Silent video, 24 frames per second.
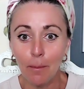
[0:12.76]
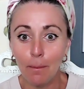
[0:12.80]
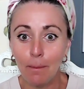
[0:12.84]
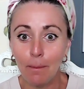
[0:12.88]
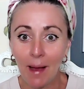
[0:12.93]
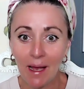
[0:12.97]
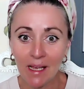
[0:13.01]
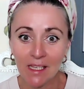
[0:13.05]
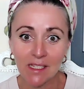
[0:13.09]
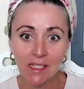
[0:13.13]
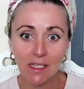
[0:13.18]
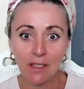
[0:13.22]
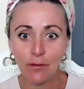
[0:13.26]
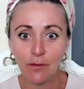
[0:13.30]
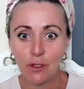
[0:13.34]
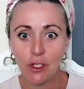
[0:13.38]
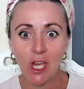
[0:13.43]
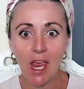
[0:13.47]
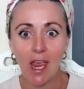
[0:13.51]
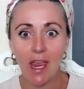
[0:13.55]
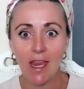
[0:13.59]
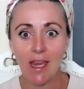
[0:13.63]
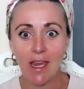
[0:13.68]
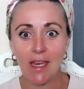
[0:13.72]
massive
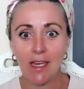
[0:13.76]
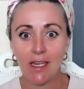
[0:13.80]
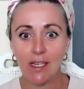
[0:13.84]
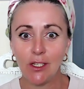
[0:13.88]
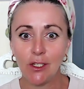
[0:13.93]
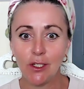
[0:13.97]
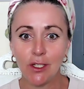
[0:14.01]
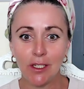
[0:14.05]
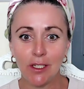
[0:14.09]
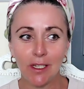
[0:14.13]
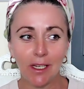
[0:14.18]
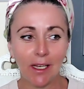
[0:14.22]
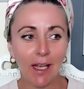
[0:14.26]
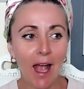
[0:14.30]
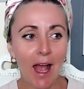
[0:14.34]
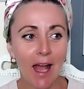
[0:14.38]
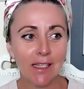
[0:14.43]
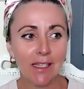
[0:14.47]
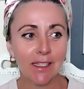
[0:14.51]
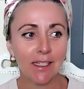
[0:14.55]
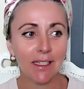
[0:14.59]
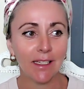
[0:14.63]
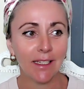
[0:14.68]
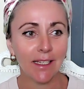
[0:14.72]
change and the
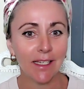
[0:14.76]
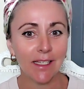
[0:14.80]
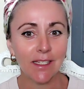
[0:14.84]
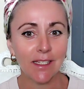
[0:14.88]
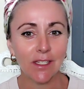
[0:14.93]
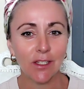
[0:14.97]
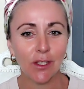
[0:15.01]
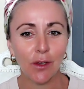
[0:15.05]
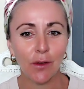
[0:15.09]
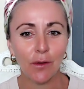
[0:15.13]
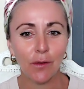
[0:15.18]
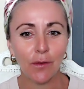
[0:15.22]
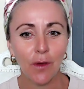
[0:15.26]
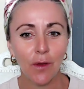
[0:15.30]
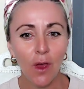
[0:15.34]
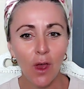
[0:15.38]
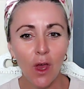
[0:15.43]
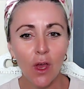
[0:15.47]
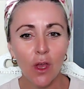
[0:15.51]
catalyst of,